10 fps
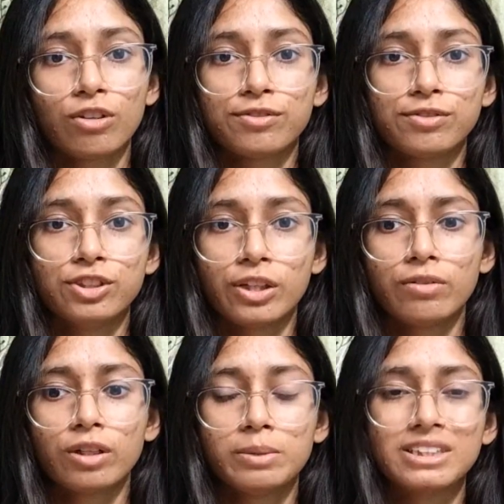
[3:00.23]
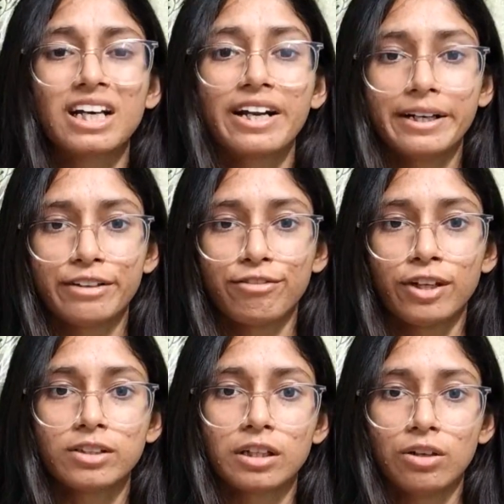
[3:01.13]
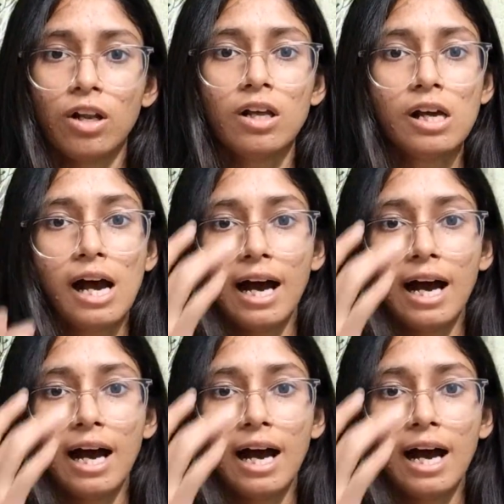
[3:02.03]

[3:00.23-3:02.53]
of general, means current affairs and all.